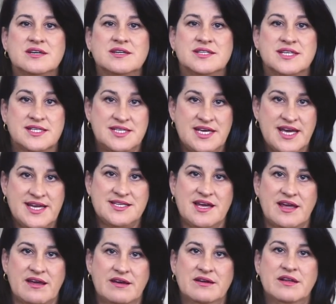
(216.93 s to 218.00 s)

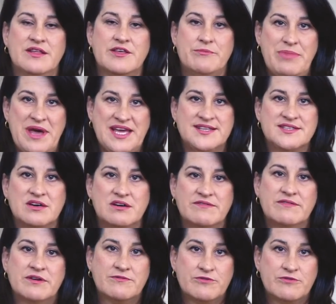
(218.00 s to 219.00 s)
dictating the pace of.